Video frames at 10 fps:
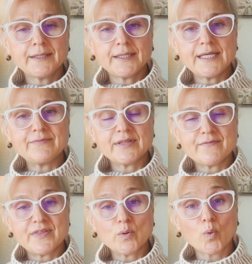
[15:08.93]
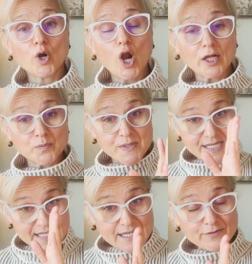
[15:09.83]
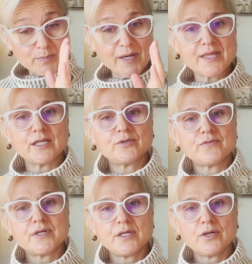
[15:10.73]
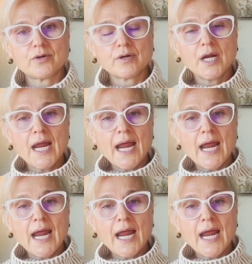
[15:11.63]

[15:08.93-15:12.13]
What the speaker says: even if they were not received by the end of the year.